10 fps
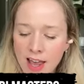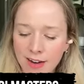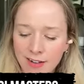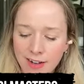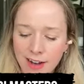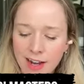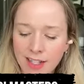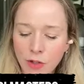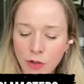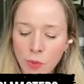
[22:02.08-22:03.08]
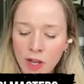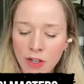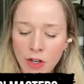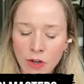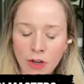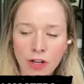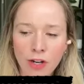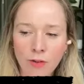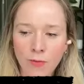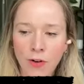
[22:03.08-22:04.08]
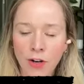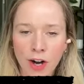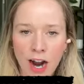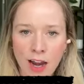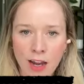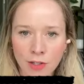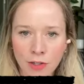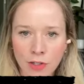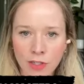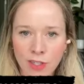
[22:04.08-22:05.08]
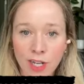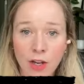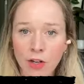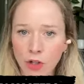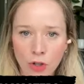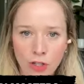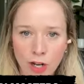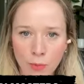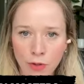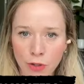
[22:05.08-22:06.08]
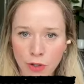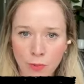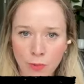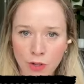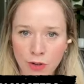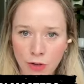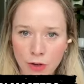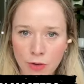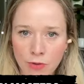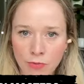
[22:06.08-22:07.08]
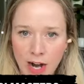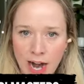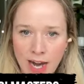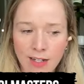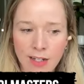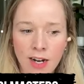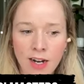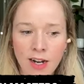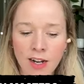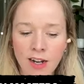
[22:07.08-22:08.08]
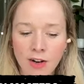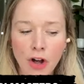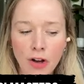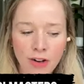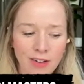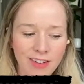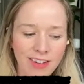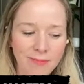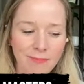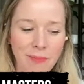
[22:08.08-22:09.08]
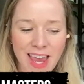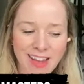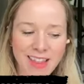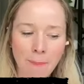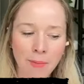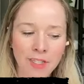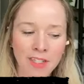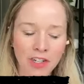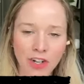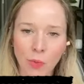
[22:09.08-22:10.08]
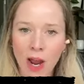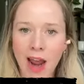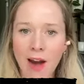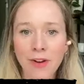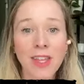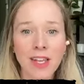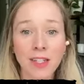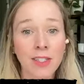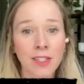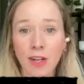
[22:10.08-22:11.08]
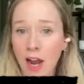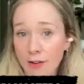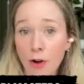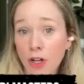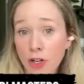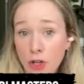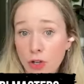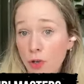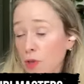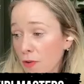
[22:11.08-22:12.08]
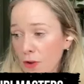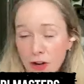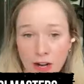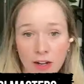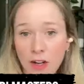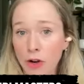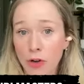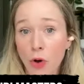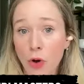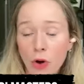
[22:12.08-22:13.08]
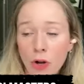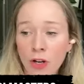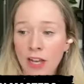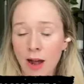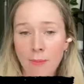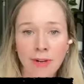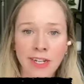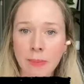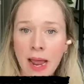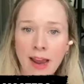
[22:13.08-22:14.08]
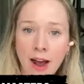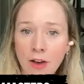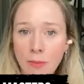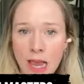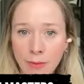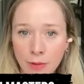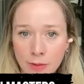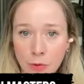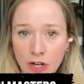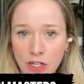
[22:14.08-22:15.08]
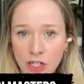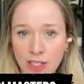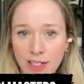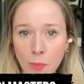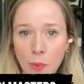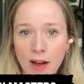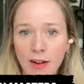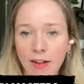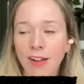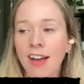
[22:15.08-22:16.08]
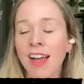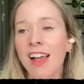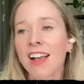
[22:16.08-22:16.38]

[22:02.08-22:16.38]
And it's all well and good for a guy in a suit to say you should double or triple your growth rate, not being in that position where everything is kind of on you and you've got, your company's paying other people's mortgages as well.